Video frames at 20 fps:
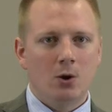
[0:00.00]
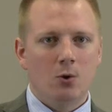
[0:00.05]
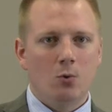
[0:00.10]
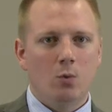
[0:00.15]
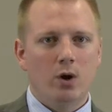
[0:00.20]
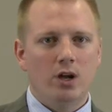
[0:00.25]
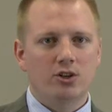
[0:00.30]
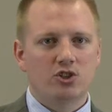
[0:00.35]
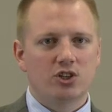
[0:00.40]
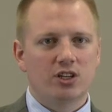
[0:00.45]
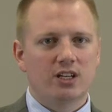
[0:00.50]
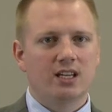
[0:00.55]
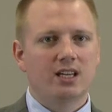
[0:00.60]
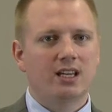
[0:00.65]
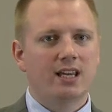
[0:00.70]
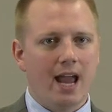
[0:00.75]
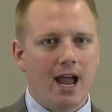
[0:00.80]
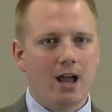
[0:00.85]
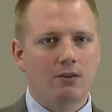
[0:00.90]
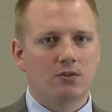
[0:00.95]
which
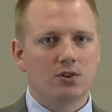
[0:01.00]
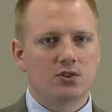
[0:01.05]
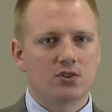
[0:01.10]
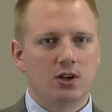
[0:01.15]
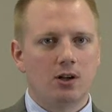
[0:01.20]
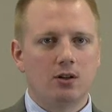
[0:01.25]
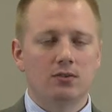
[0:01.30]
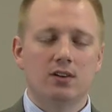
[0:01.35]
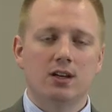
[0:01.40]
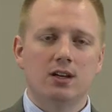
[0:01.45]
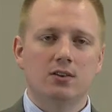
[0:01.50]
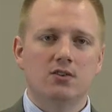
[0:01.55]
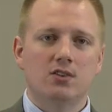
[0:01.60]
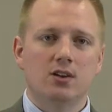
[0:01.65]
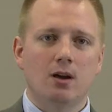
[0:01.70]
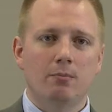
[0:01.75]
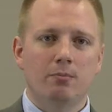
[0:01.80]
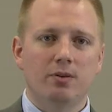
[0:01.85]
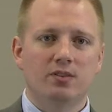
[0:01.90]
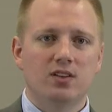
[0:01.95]
can result in
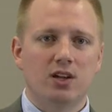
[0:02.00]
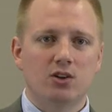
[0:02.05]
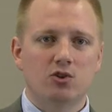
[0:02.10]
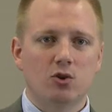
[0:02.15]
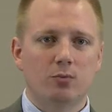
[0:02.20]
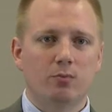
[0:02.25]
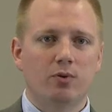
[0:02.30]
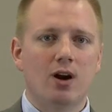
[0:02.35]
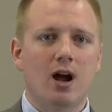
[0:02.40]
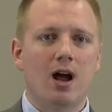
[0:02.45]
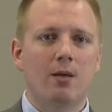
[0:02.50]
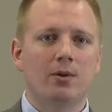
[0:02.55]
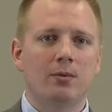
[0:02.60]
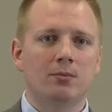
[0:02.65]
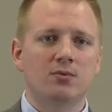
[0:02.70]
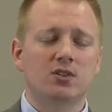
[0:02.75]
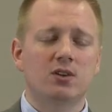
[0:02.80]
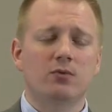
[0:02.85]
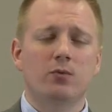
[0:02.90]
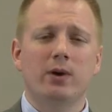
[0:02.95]
some potential
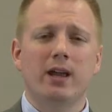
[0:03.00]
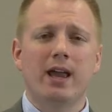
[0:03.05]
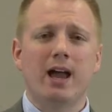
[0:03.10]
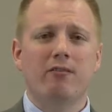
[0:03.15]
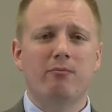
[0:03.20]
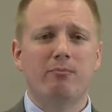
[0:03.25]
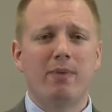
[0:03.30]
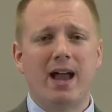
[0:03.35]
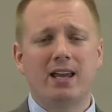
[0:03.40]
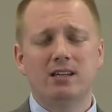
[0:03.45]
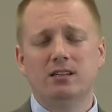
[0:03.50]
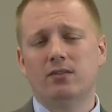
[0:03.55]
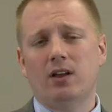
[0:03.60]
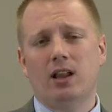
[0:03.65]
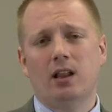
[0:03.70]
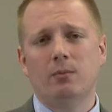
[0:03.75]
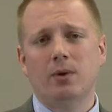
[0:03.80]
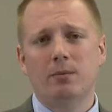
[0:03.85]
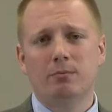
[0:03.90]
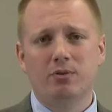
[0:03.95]
problems if we have bad
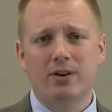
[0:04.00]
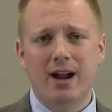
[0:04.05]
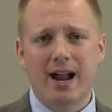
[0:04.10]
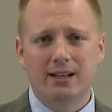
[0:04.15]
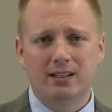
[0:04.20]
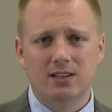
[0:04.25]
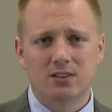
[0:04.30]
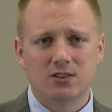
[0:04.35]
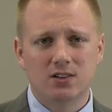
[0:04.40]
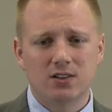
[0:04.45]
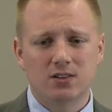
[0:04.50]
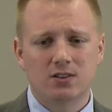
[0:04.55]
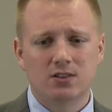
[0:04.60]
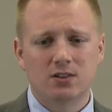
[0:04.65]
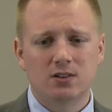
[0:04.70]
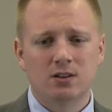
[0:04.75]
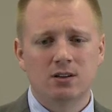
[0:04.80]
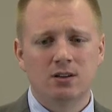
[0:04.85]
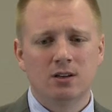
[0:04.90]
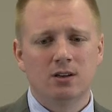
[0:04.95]
development
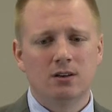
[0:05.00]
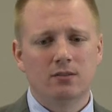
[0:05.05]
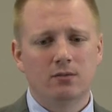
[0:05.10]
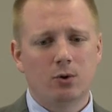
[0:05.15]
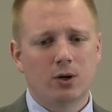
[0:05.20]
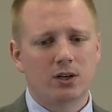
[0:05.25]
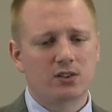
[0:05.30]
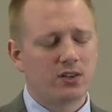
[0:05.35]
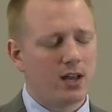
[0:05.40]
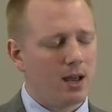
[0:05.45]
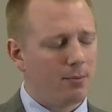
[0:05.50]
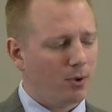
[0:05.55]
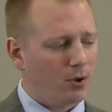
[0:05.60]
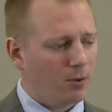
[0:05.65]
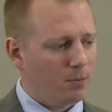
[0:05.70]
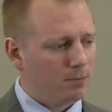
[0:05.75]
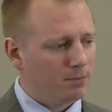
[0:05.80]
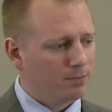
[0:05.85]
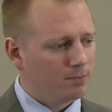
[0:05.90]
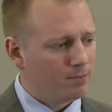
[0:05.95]
practices. For example,
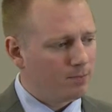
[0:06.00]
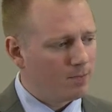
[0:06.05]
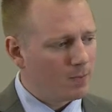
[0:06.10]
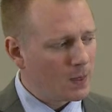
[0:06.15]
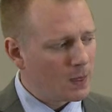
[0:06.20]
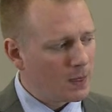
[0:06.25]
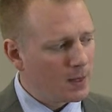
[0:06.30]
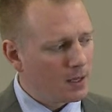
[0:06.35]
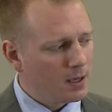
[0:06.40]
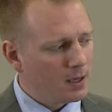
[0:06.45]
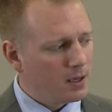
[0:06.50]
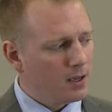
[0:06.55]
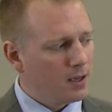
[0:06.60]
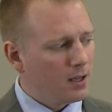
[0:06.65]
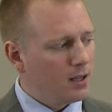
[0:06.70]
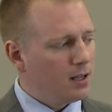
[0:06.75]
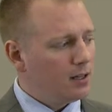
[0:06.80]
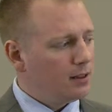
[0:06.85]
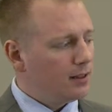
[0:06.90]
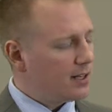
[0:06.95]

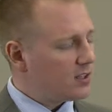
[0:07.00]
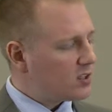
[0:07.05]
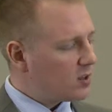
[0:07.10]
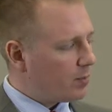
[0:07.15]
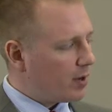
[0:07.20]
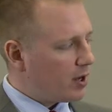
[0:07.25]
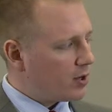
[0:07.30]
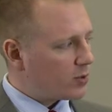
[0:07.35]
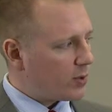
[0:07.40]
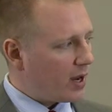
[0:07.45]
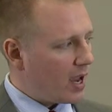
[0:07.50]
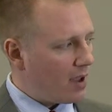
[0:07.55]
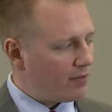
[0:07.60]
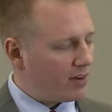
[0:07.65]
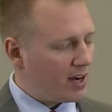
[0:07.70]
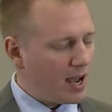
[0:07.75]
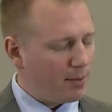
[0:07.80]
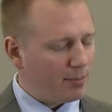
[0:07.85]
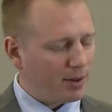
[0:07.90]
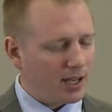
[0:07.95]
let's suppose we have
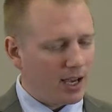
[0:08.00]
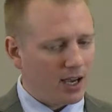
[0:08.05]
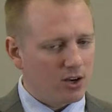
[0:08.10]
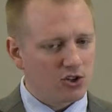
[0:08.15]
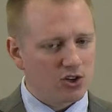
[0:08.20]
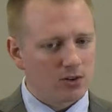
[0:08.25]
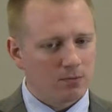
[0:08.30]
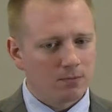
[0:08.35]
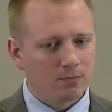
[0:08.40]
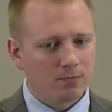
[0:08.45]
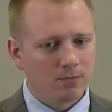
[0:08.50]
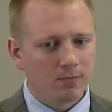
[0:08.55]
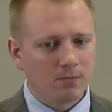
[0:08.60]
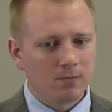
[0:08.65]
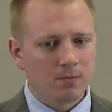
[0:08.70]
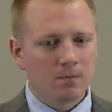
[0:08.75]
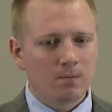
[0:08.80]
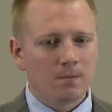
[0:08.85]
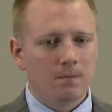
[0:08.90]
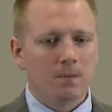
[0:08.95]
an application
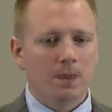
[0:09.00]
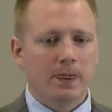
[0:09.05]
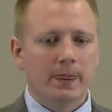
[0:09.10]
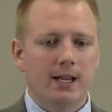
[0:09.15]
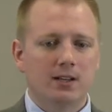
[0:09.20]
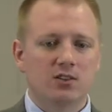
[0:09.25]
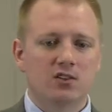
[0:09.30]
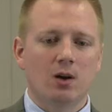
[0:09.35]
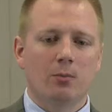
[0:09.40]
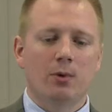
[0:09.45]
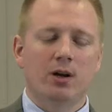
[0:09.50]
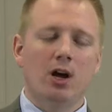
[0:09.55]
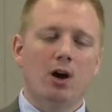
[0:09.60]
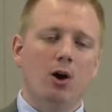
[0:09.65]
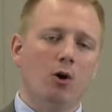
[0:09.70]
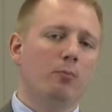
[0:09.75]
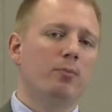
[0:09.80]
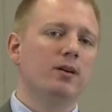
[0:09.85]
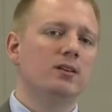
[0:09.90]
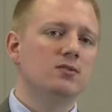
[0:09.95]
that someone
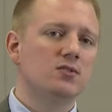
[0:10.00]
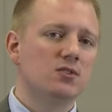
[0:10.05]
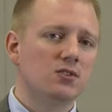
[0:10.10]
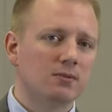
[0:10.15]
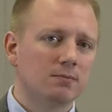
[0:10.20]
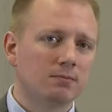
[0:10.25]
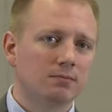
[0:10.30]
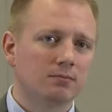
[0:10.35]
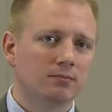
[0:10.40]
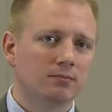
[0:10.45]
opens